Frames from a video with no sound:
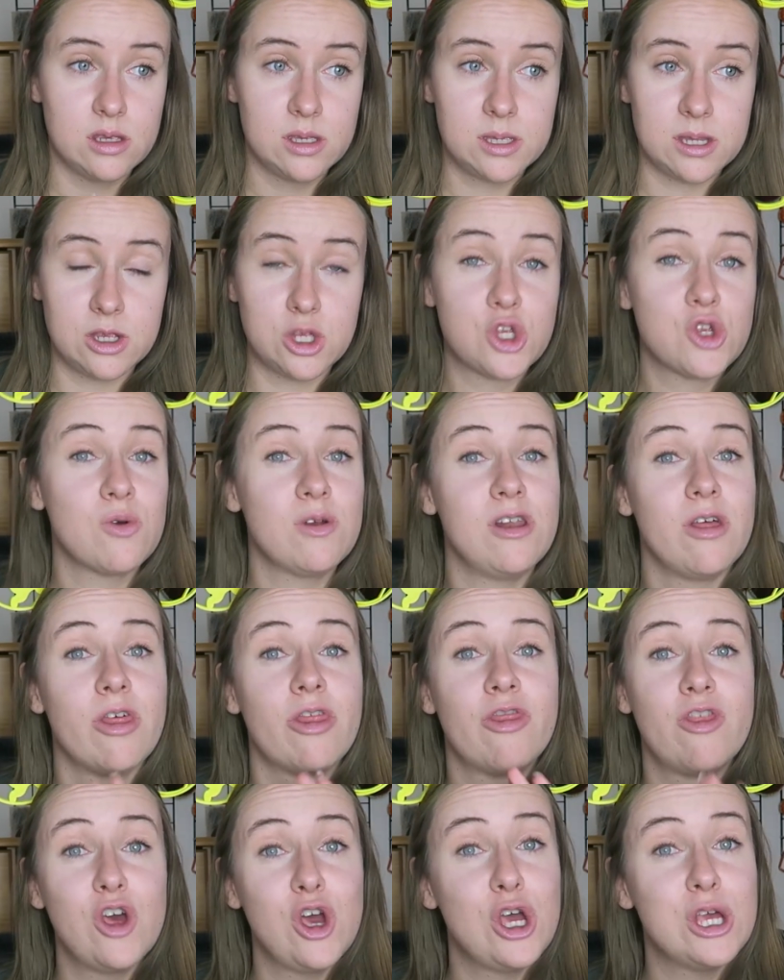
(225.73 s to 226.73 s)

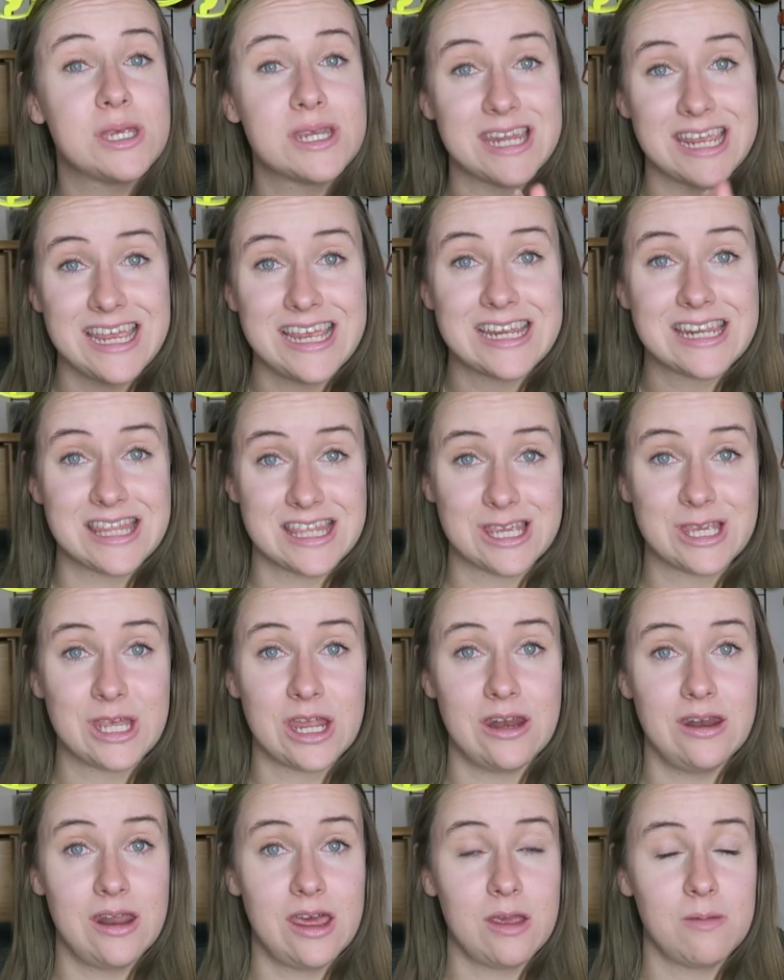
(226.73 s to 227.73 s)
Thursday to the
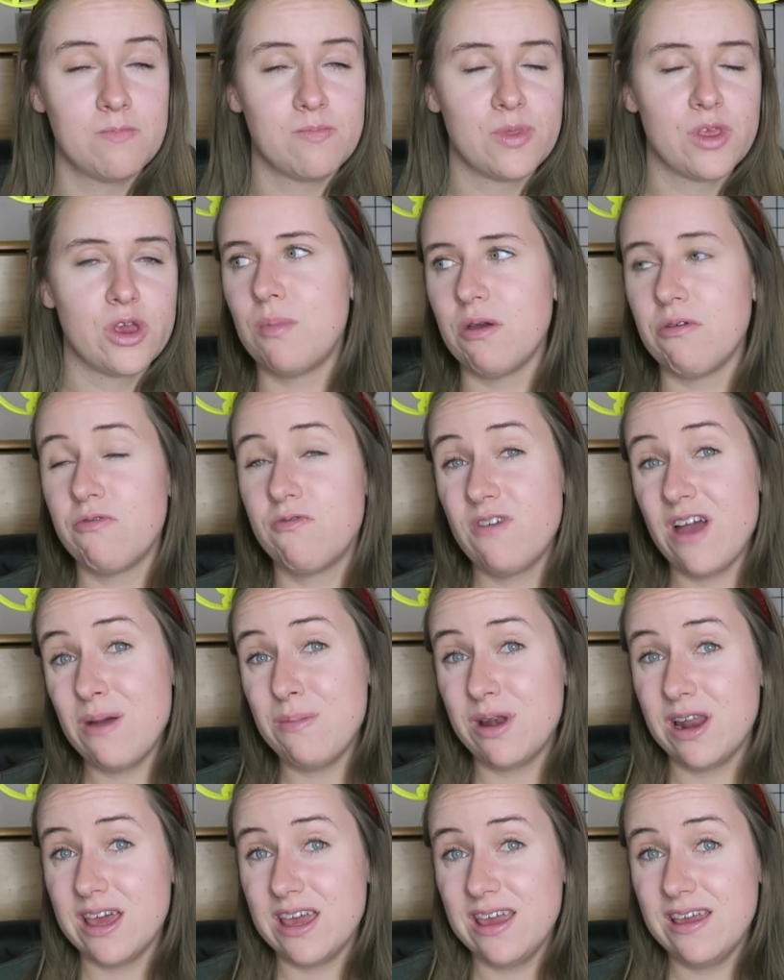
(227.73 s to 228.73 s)
Sunday. My
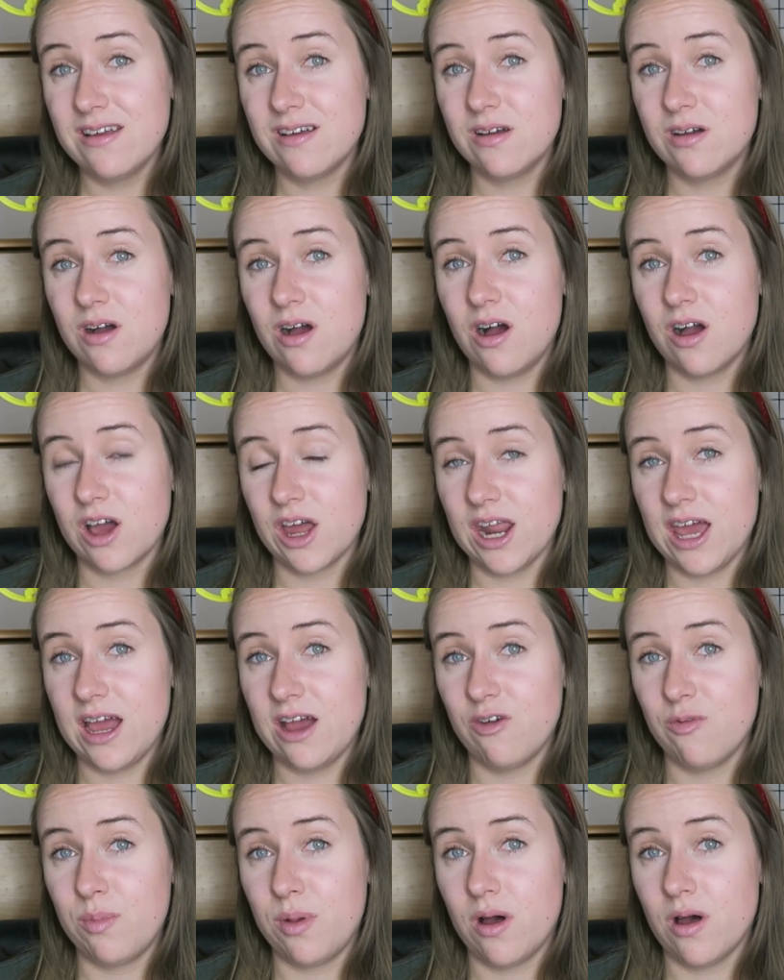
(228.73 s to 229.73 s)
family are gonna
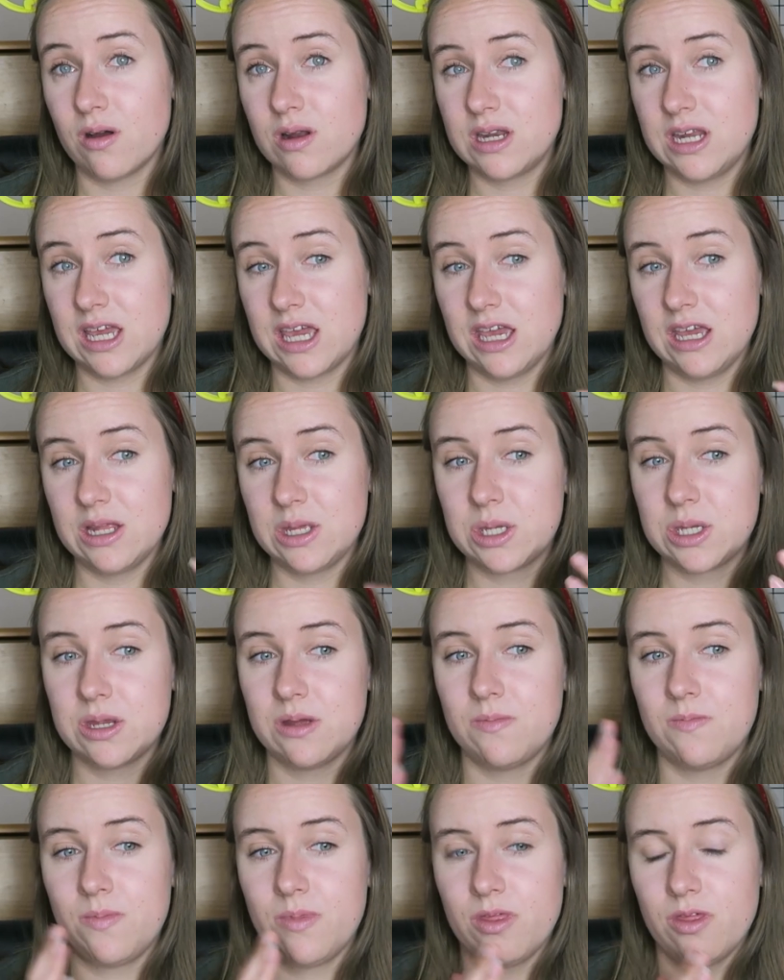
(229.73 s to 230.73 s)
have park tickets
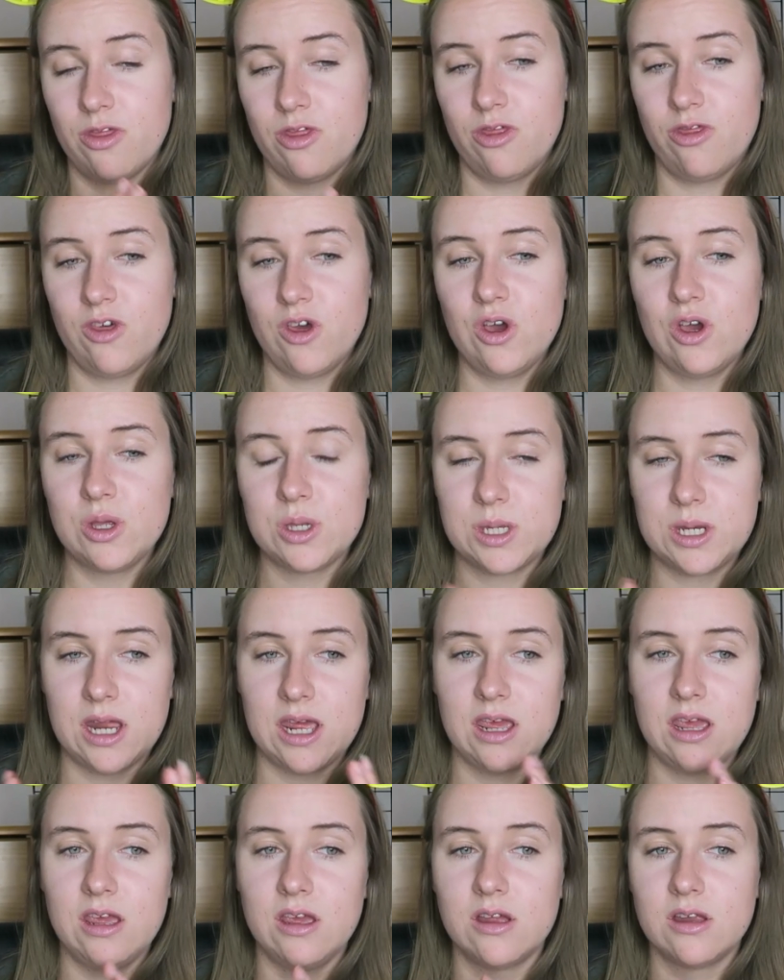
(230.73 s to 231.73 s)

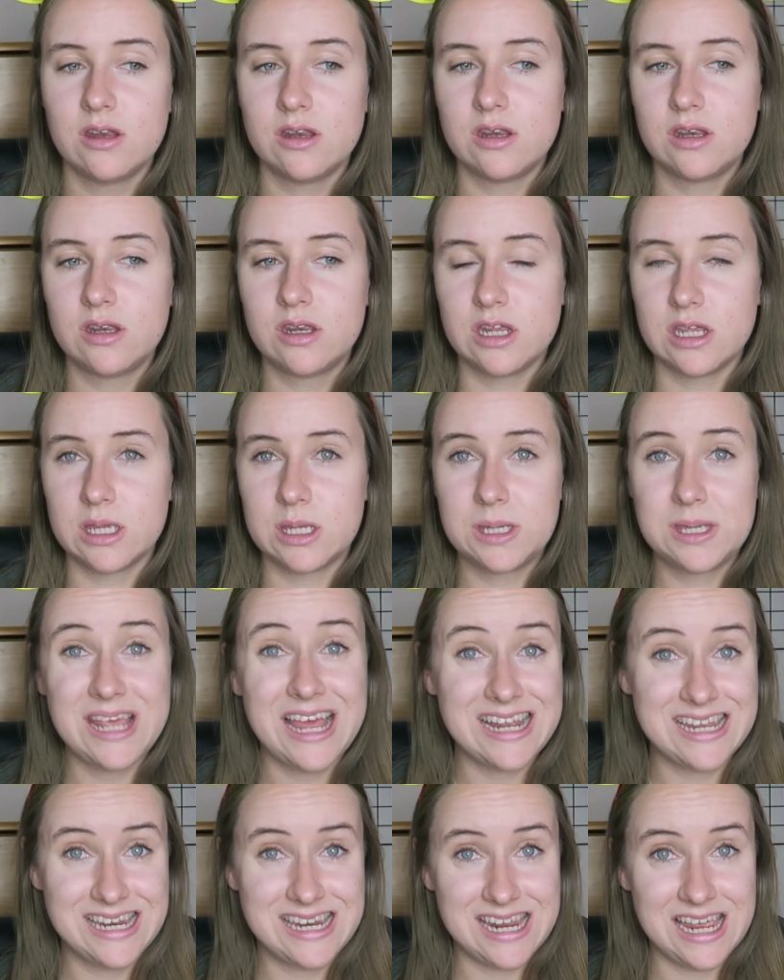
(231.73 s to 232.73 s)
Thursday to
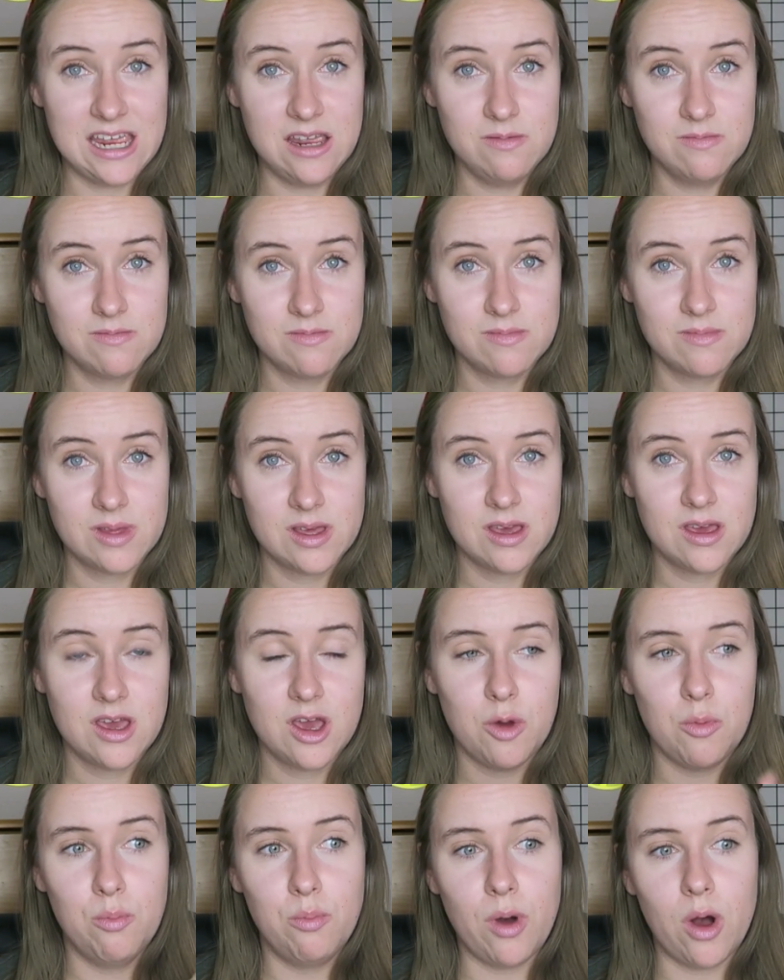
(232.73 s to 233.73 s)
Saturday,
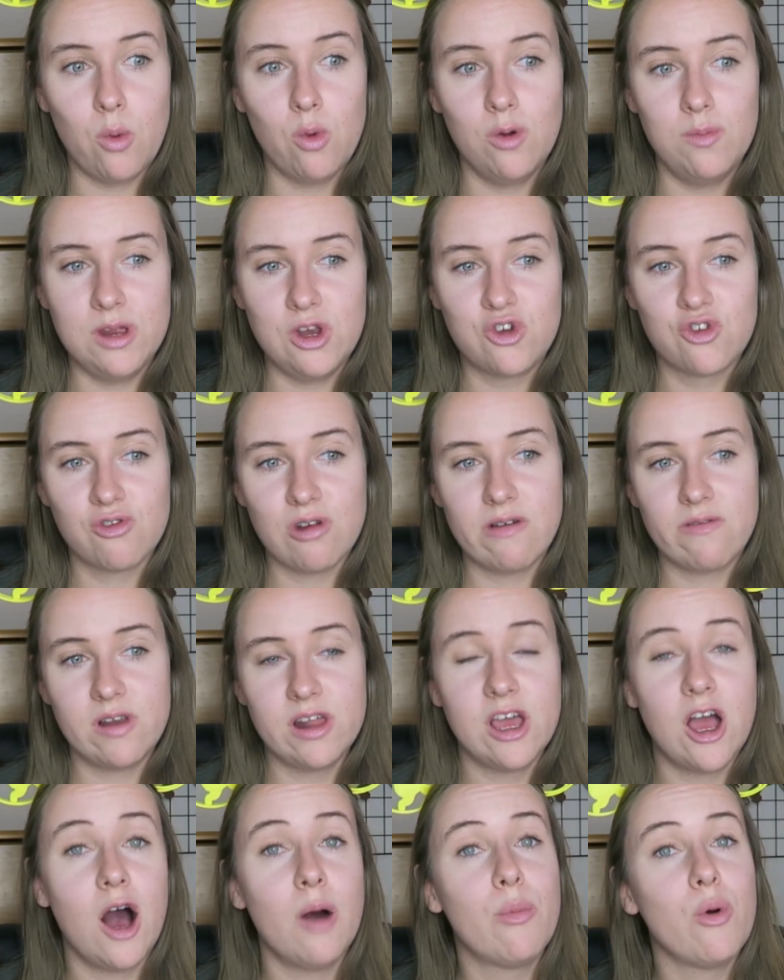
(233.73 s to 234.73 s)
but we'll be
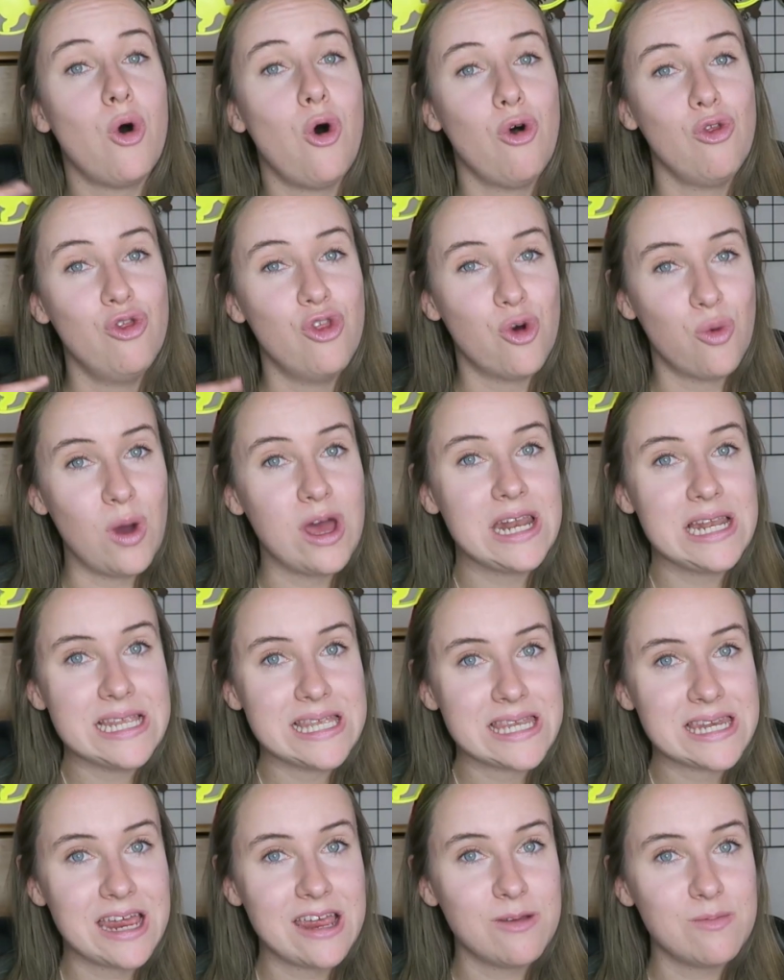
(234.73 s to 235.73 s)
traveling up on the
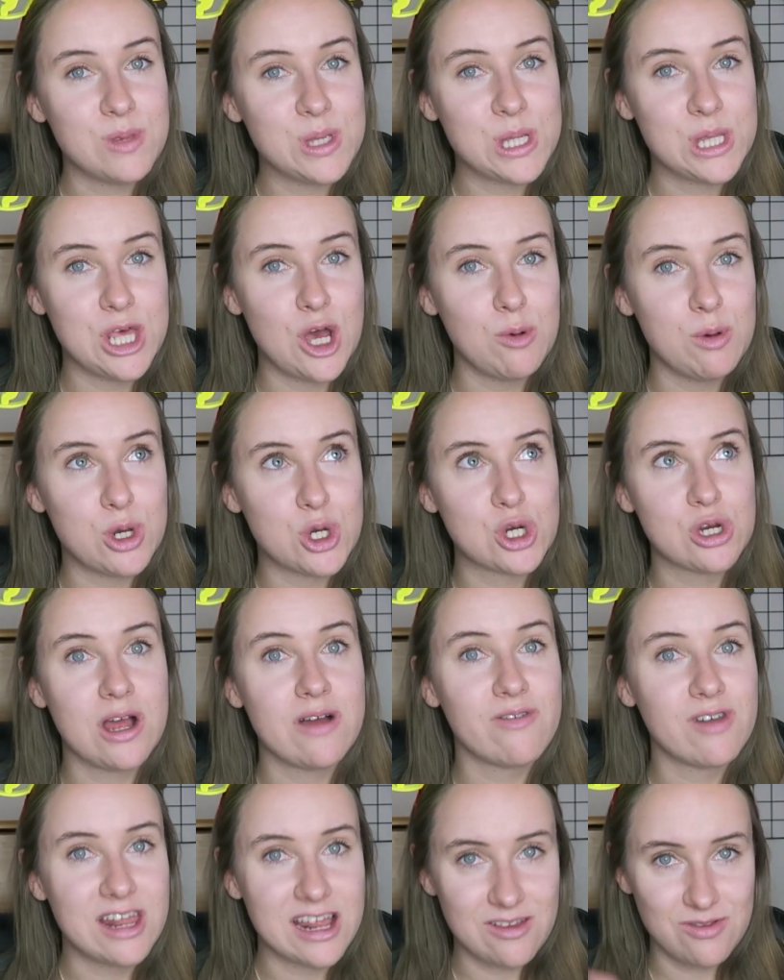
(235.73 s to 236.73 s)
Wednesday. So they'll be
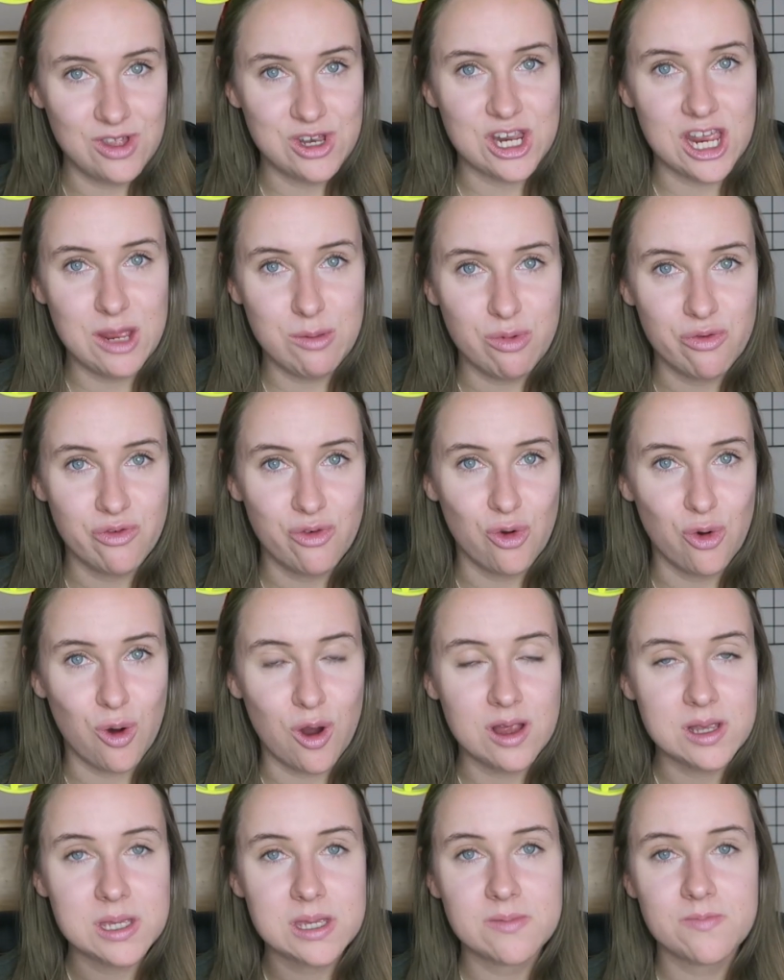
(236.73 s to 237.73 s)
traveling the day
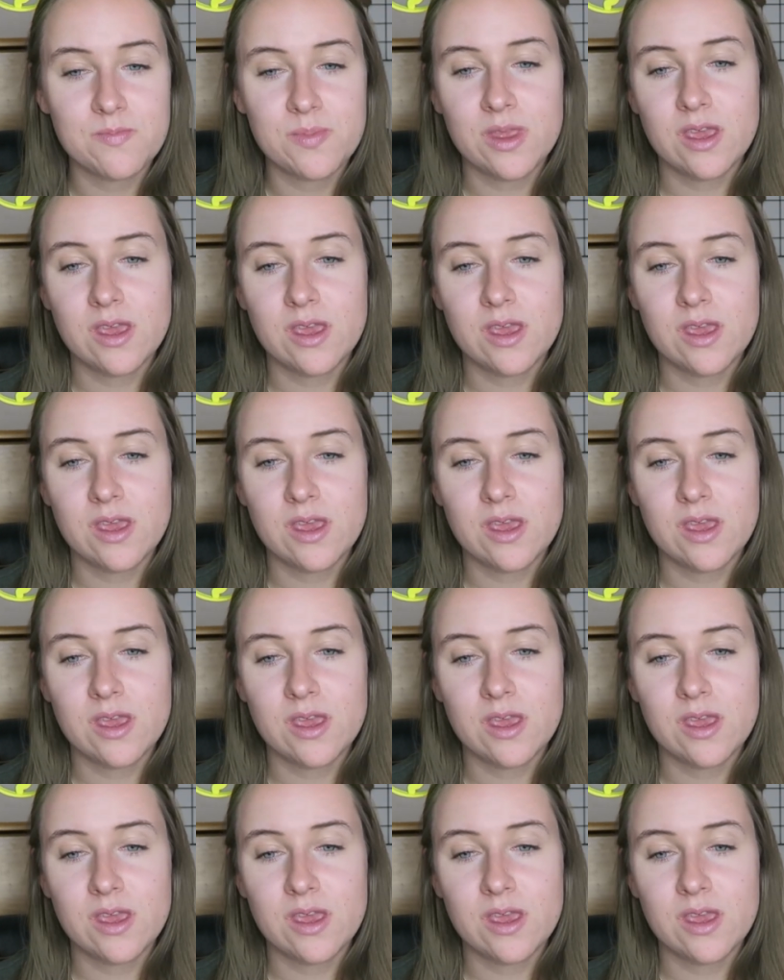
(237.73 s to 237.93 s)
before us.